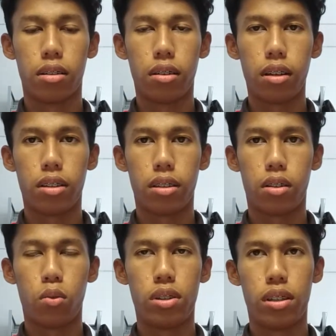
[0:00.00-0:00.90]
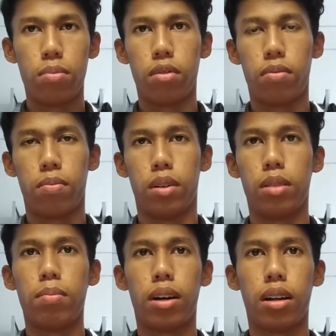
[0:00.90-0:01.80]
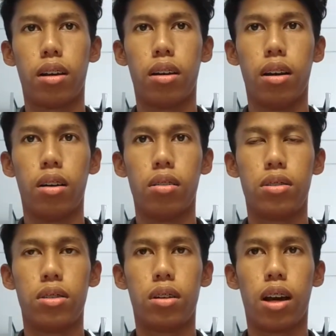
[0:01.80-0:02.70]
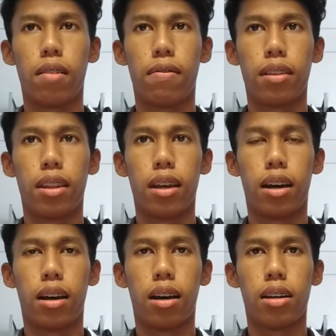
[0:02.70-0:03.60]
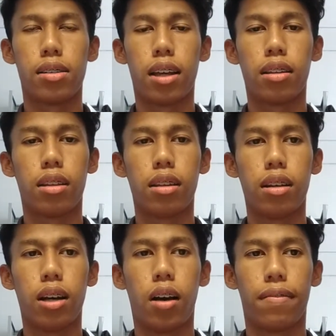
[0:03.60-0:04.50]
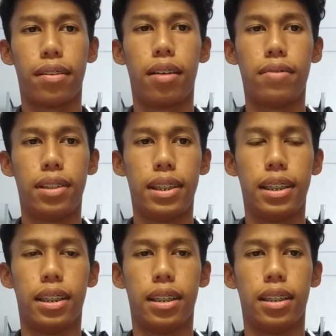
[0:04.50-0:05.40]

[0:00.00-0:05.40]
torque is twisting movement, but also have their center of gravity.